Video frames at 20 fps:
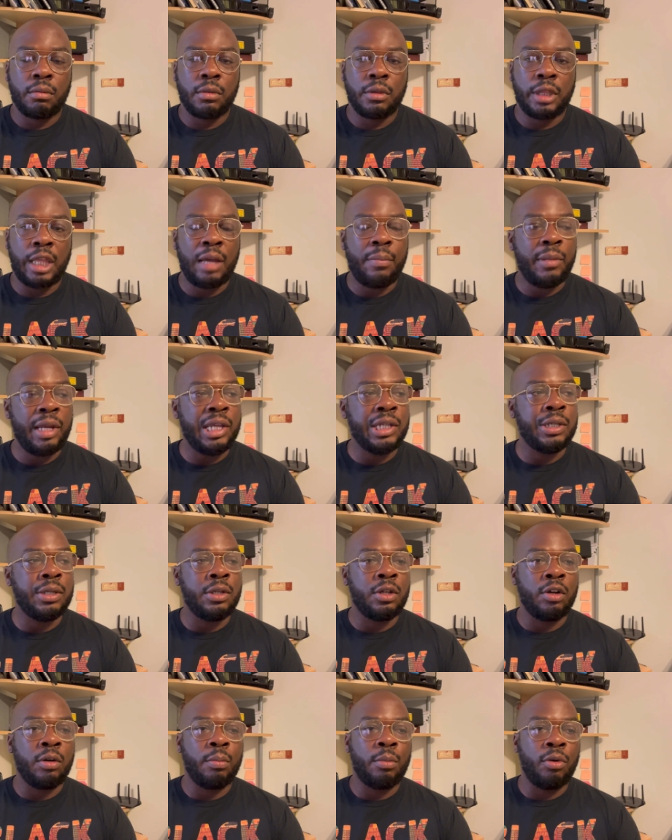That means you
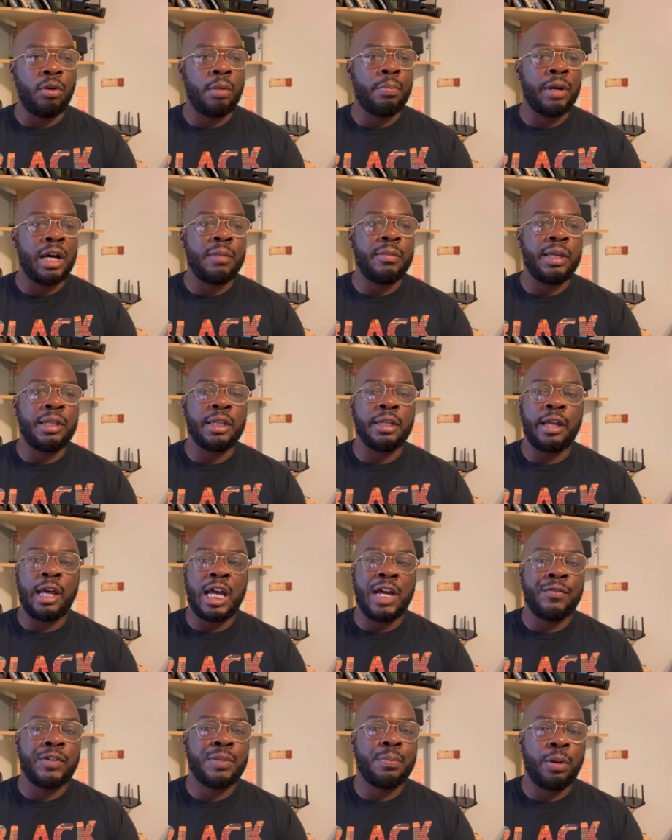know more about me than the
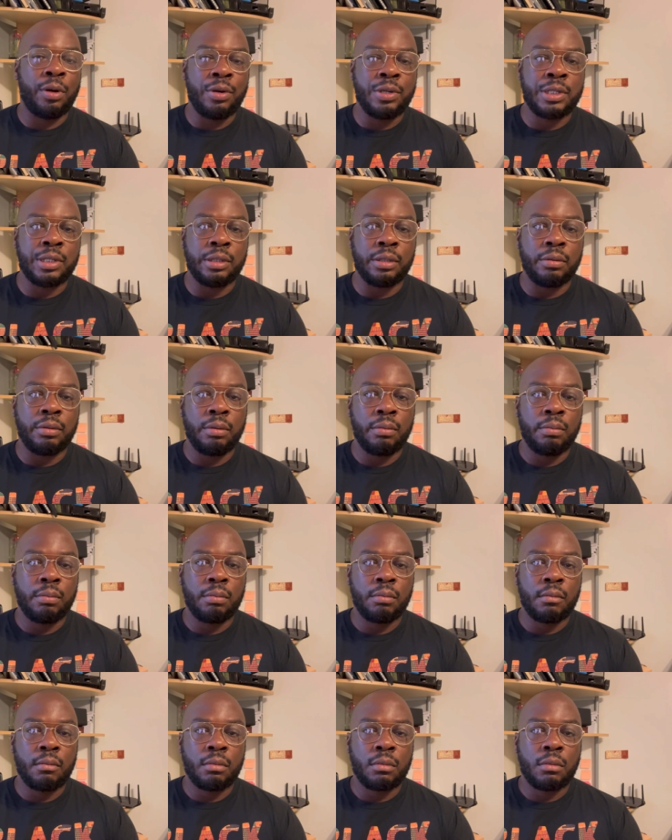average person.
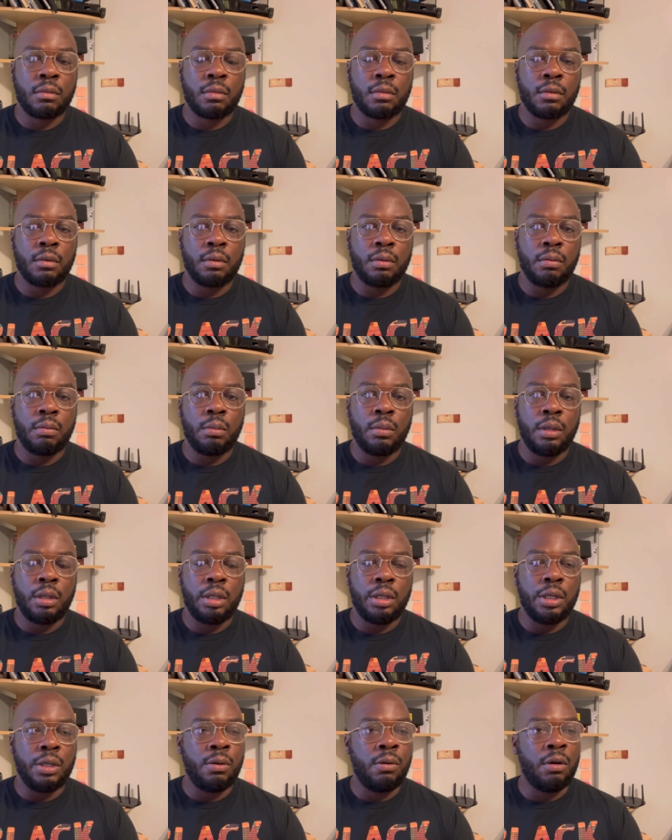
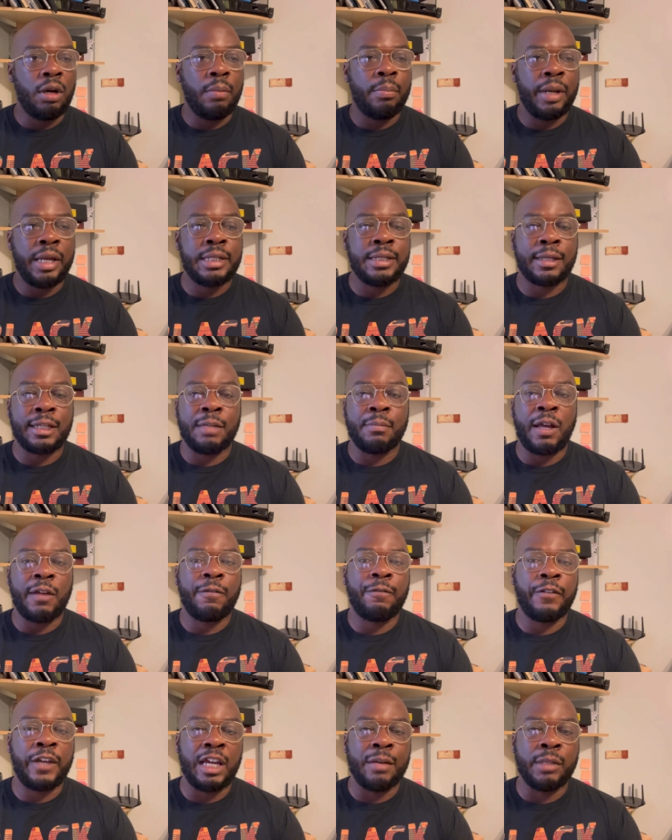You are basically my
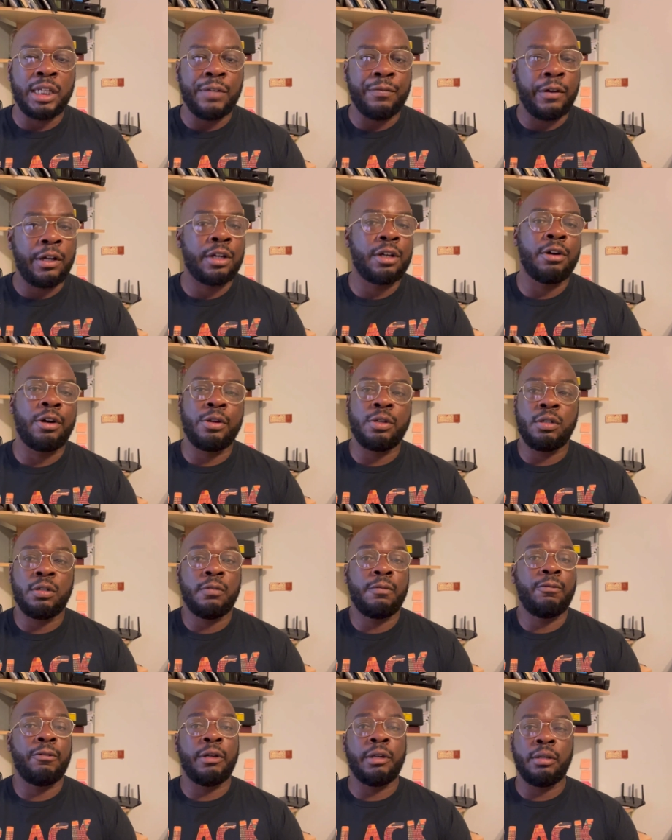family if I call you a
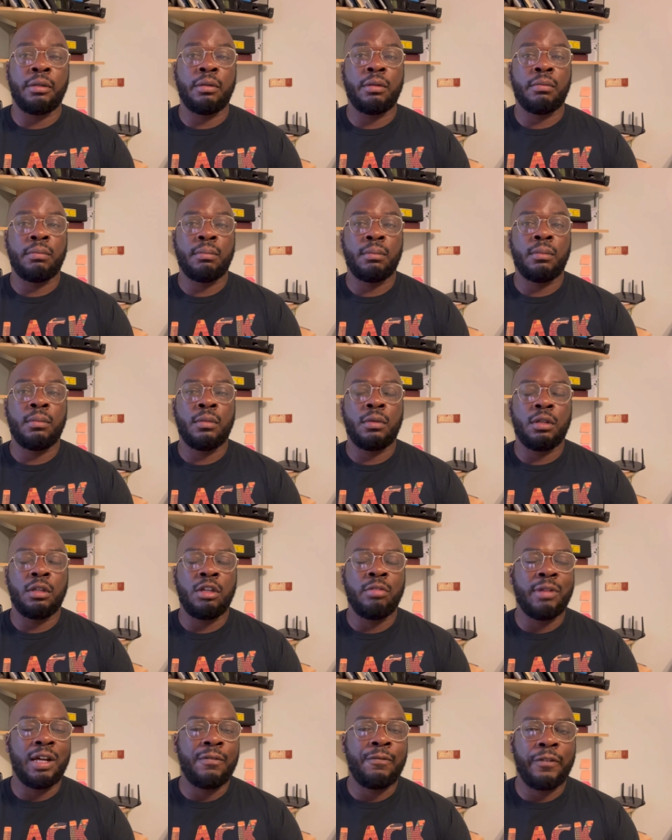friend.
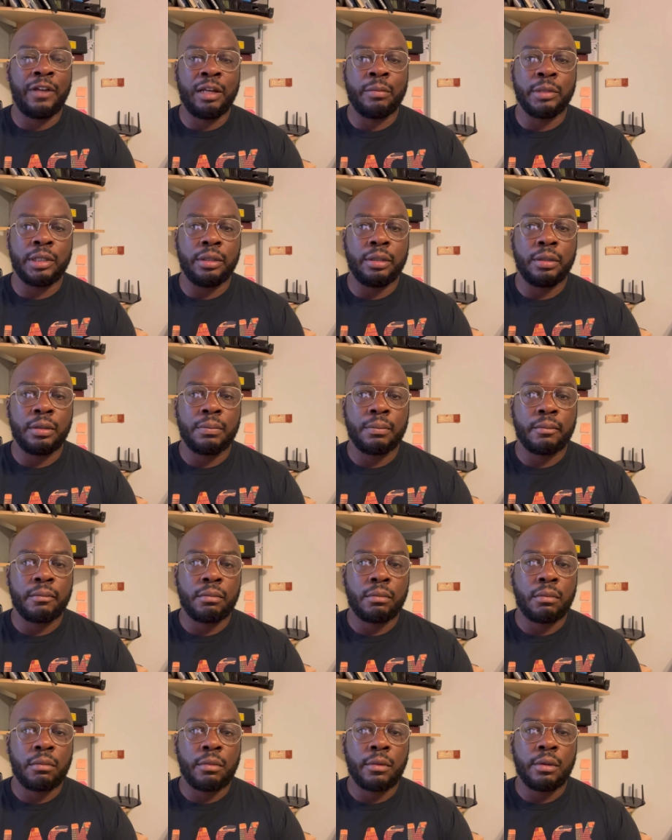You're my family.
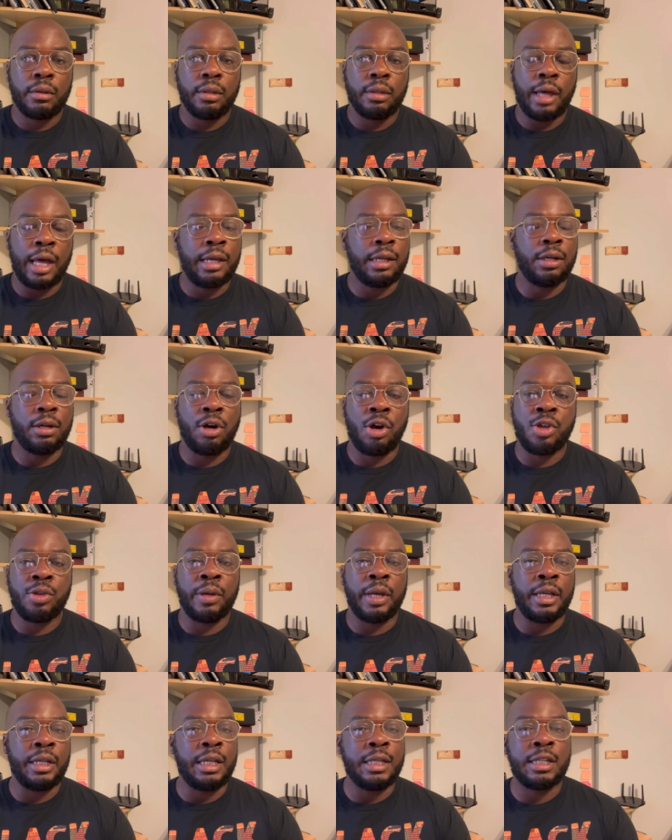I can call you
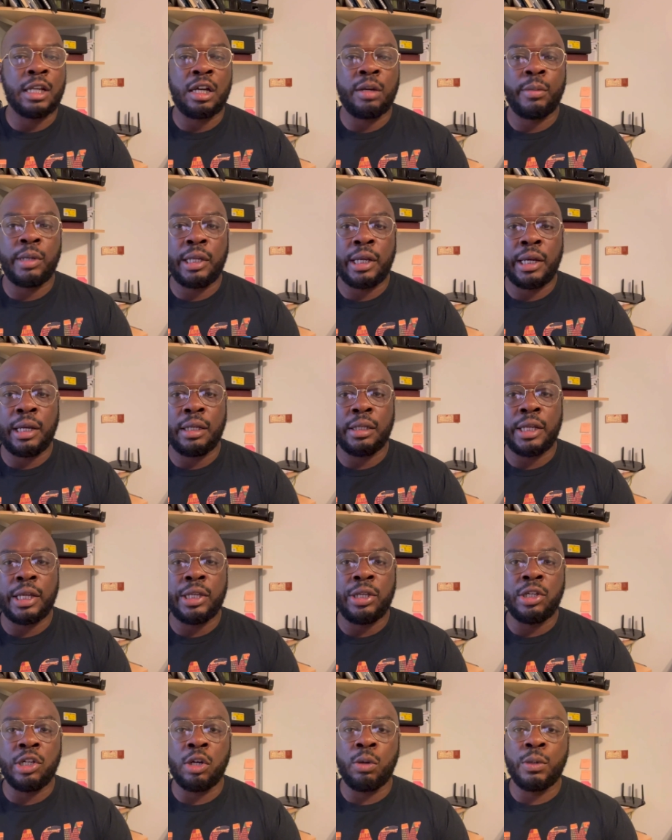any time of night,
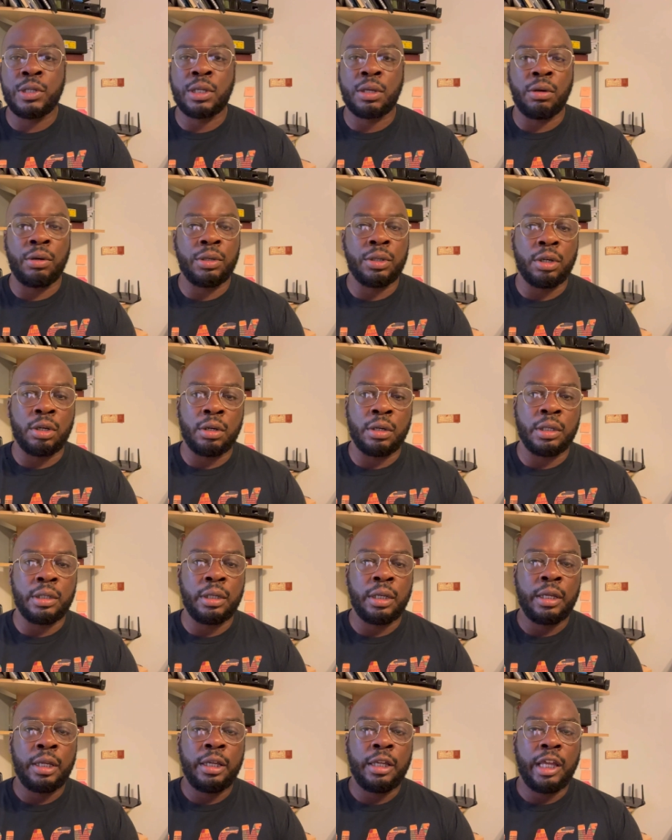letting you know what's going on
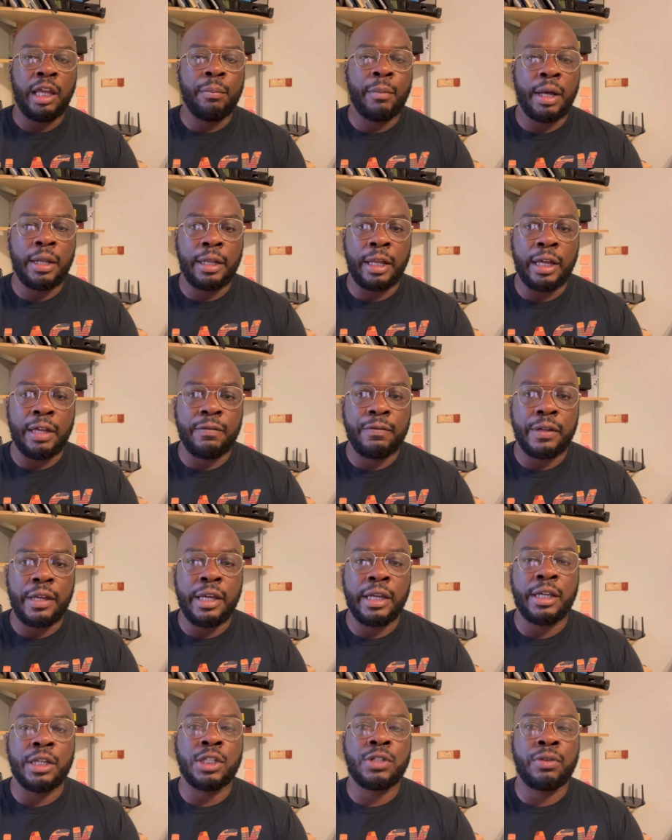in my life
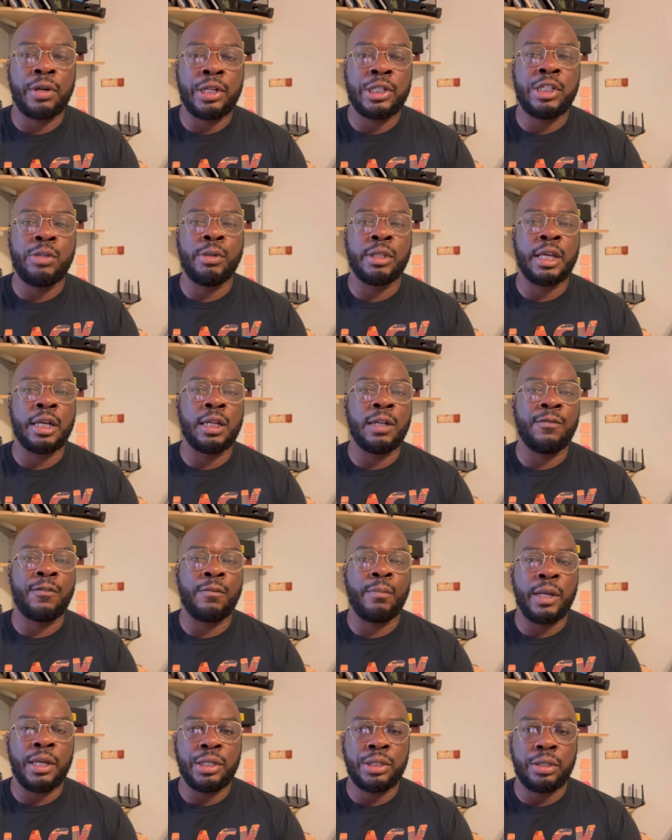and can trust you with that
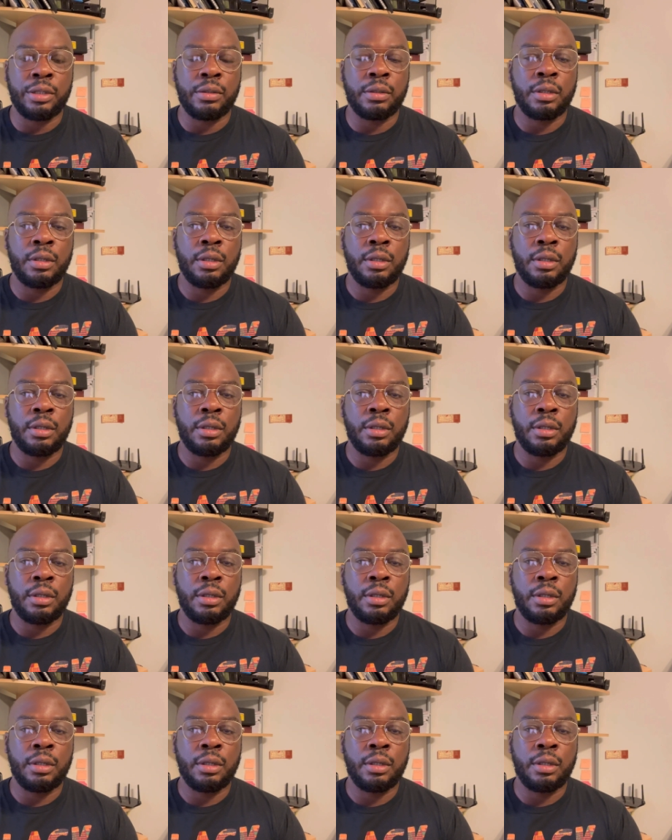information.